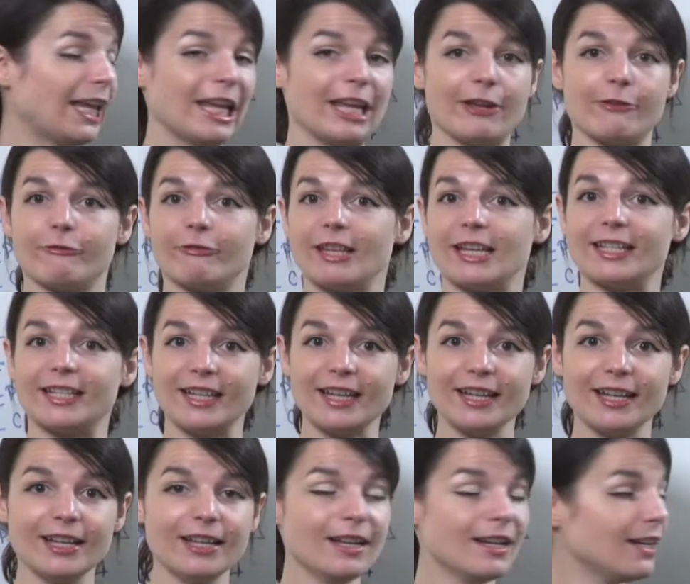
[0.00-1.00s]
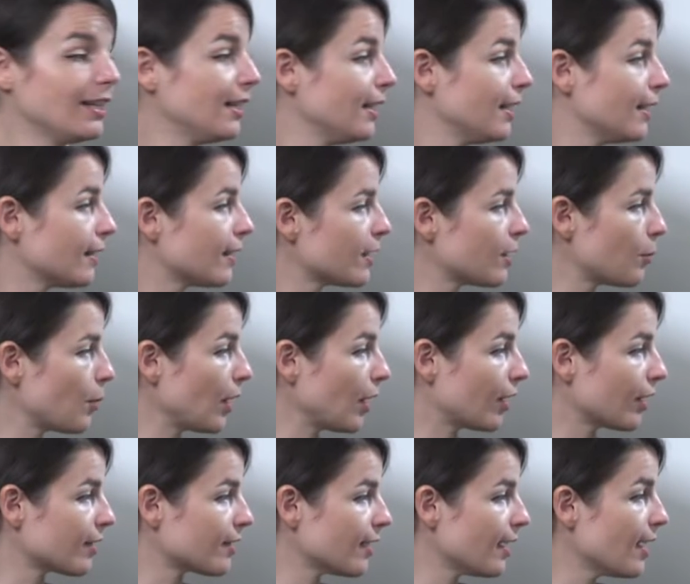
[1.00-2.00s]
If they did, the
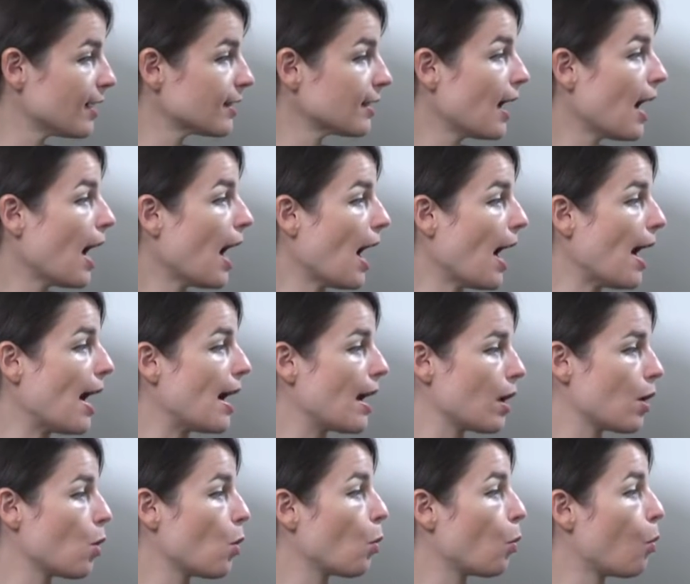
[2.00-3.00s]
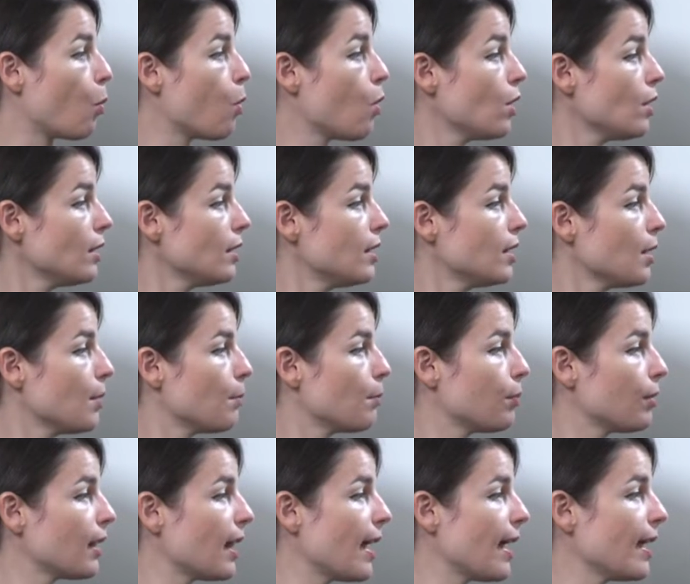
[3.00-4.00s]
speaker says, I would
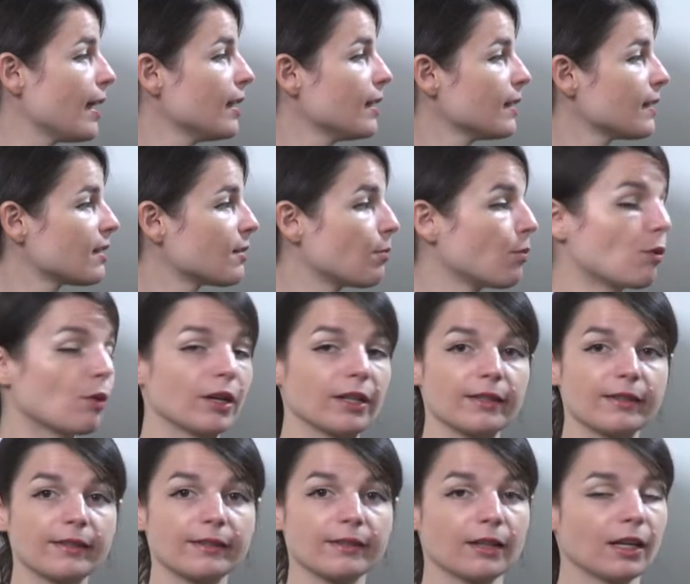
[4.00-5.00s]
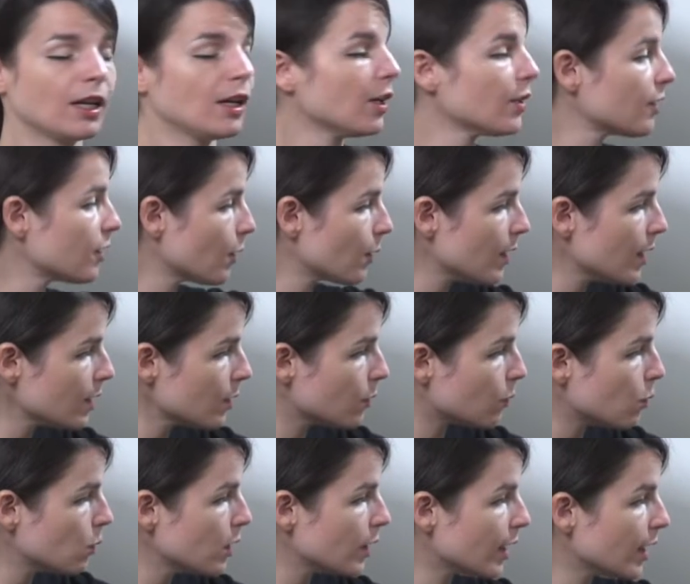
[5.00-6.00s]
play sports. So this
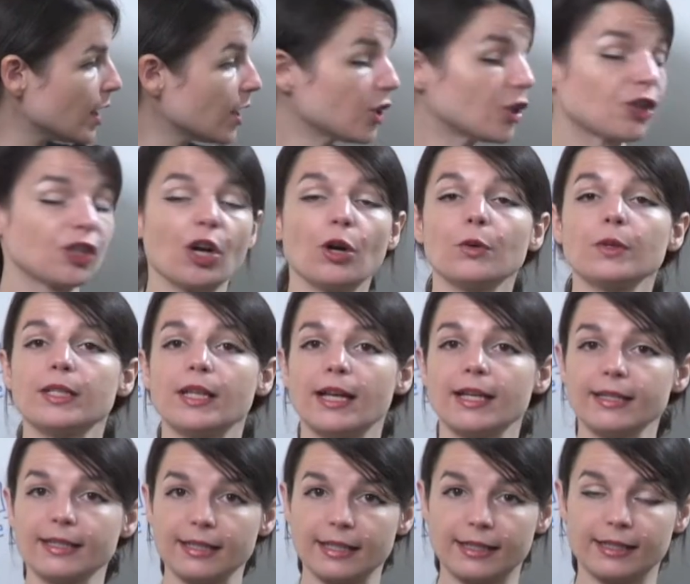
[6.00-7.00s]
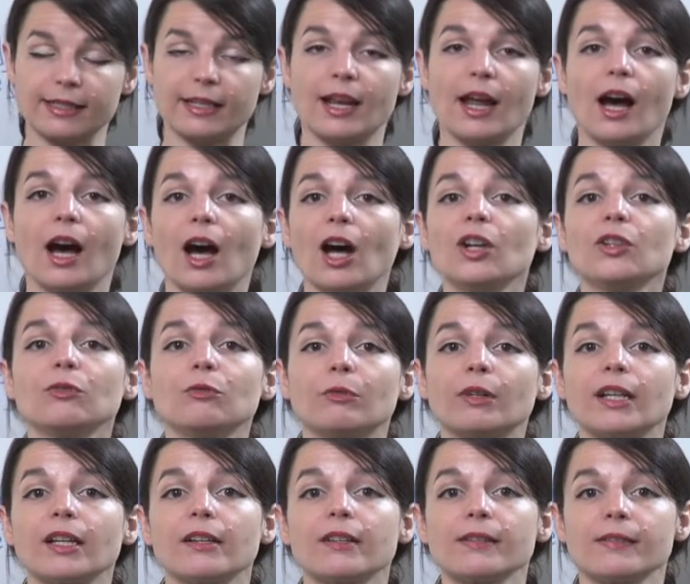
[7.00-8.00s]
would shows us it's an
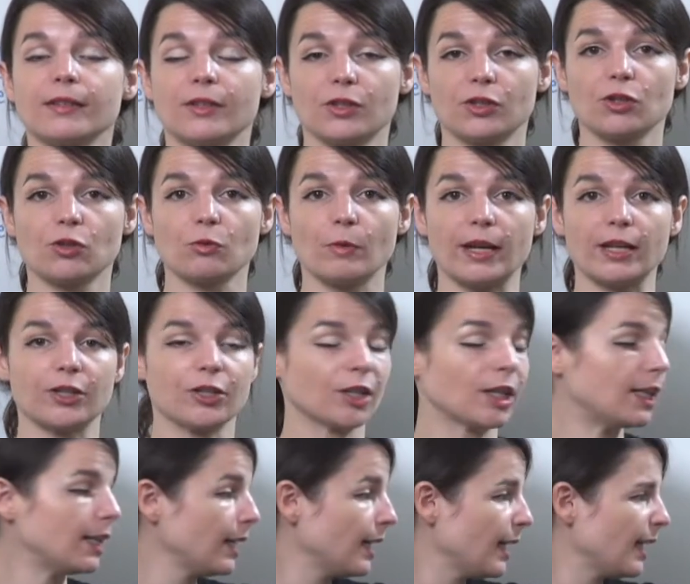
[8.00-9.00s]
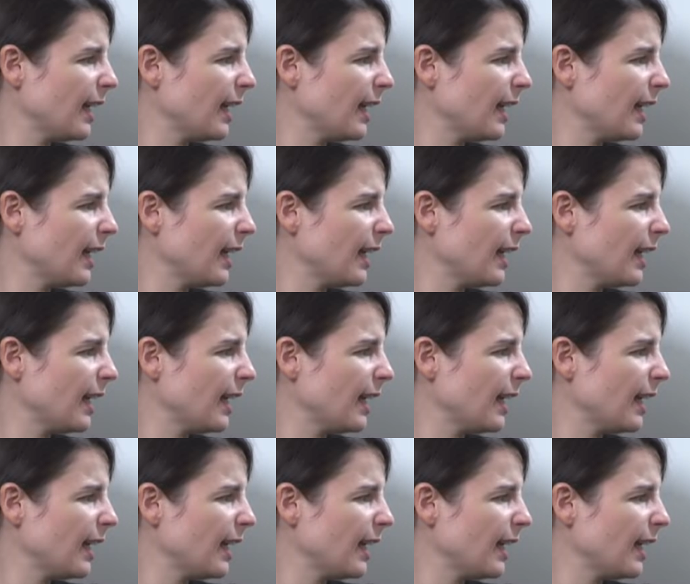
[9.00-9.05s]
unreal situation.